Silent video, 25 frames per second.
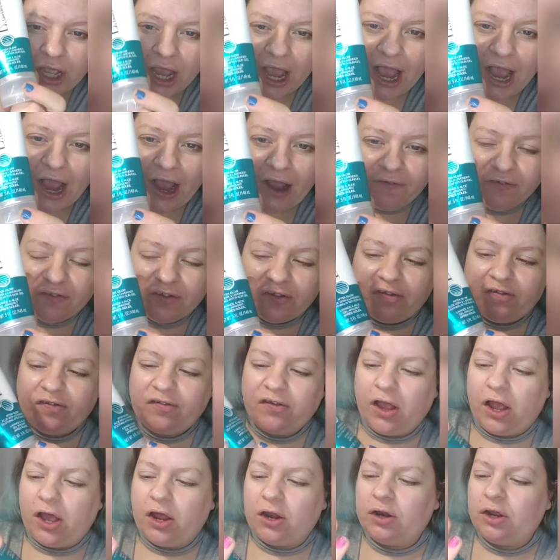after
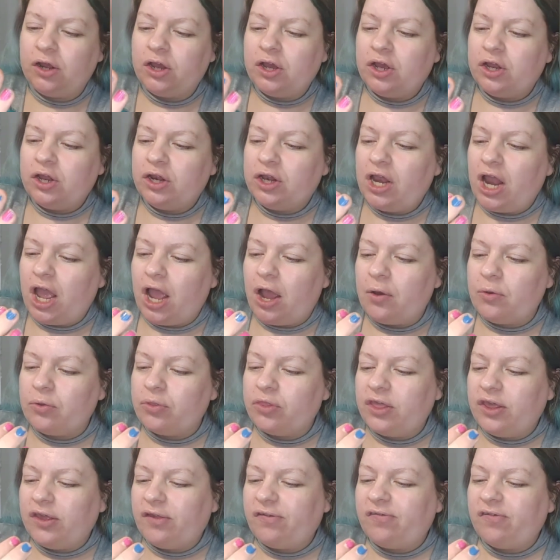sun. Now
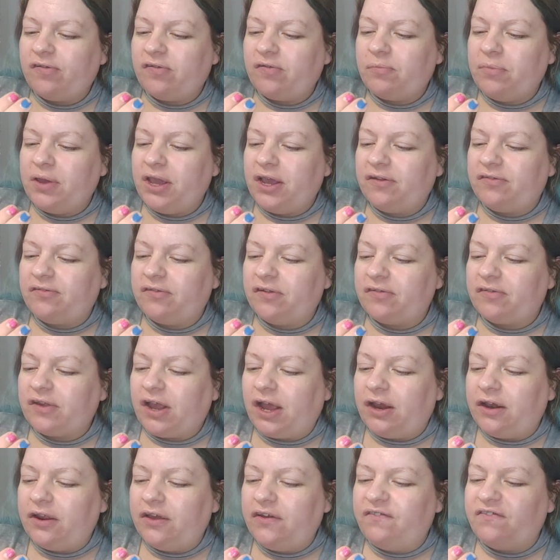this is amazing. It's
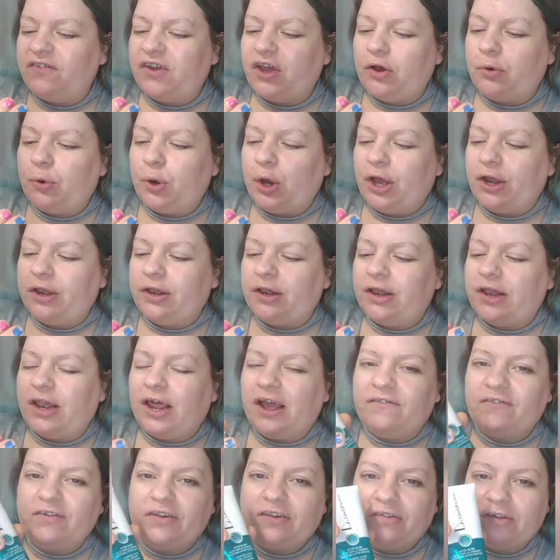aloe vera and
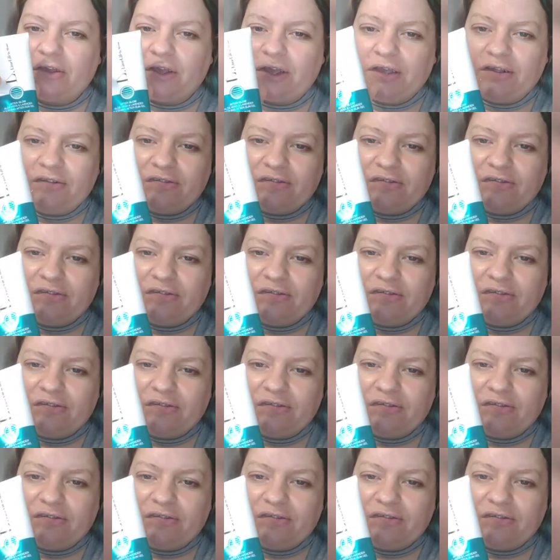lavender.